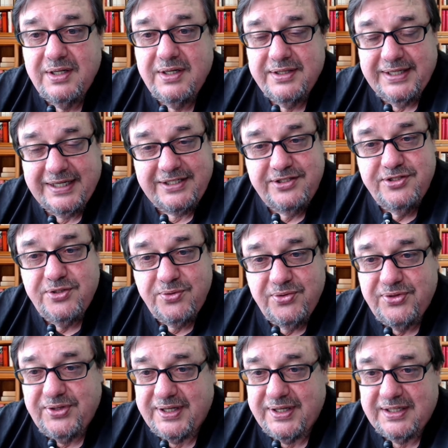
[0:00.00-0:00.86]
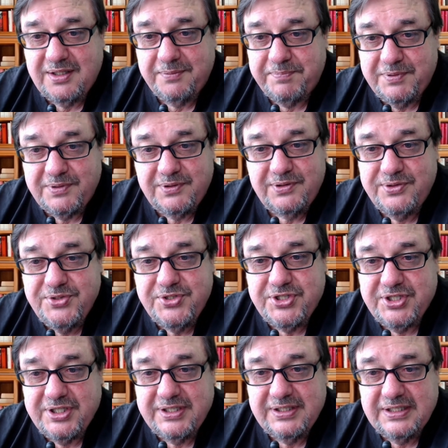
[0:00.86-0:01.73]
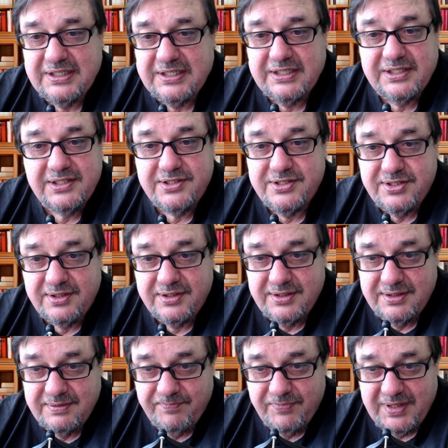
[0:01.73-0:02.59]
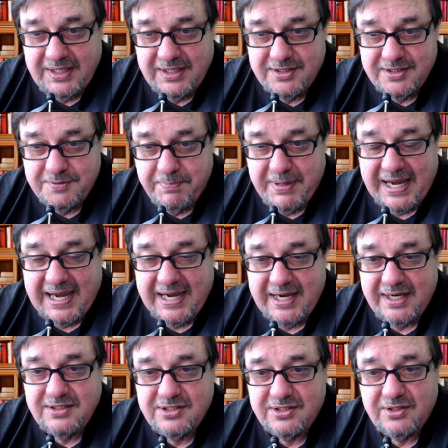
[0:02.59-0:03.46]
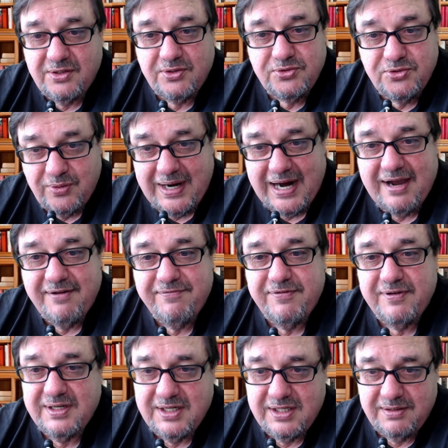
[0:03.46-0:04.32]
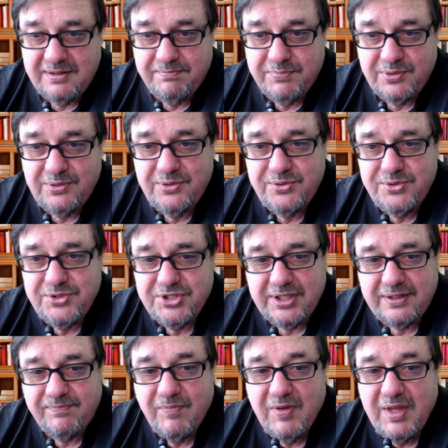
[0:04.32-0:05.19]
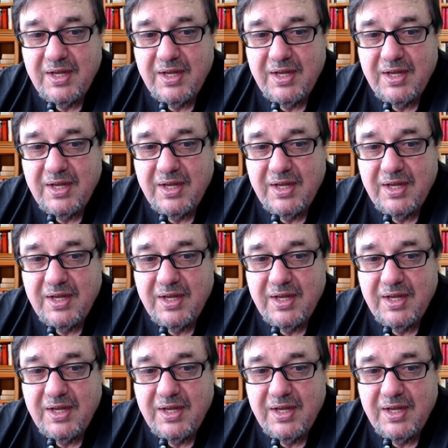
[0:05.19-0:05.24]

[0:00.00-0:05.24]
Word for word: They do think the pollution is bad, so traffic and pollution.